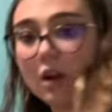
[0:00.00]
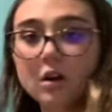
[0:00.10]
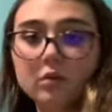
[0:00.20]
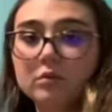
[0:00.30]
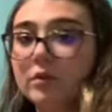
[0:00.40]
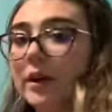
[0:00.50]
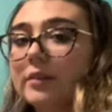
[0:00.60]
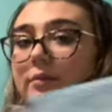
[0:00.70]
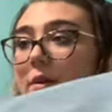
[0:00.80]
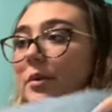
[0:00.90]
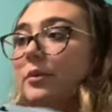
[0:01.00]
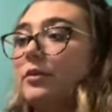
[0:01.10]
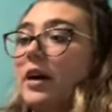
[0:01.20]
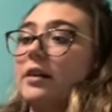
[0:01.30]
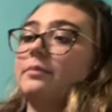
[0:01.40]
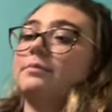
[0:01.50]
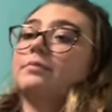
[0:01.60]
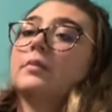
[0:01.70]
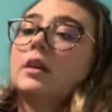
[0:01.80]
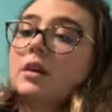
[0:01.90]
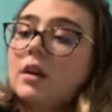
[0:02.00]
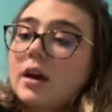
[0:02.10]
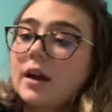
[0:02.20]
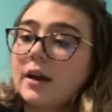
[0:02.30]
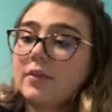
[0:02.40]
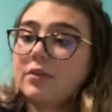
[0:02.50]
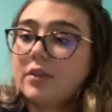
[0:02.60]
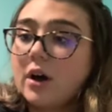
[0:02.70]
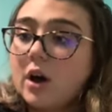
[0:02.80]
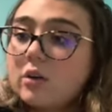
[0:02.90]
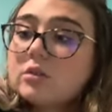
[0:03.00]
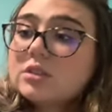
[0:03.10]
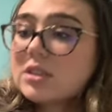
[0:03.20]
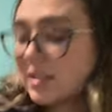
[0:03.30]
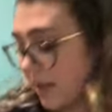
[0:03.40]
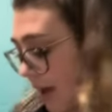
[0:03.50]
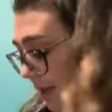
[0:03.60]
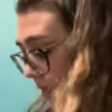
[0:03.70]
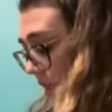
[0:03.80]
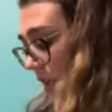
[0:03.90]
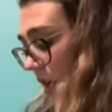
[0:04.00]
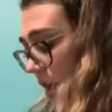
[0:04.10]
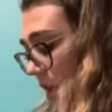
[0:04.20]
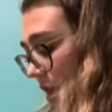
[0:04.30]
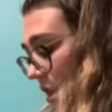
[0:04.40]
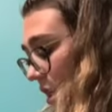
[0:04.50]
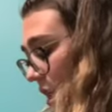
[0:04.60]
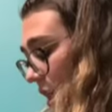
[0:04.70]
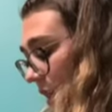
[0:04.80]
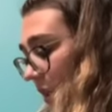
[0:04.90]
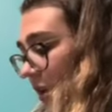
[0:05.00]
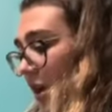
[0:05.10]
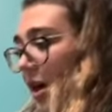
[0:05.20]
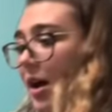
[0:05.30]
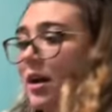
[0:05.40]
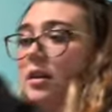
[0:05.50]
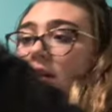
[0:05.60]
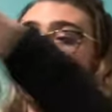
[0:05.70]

Oh, wait, let me move that. I got those. And then I got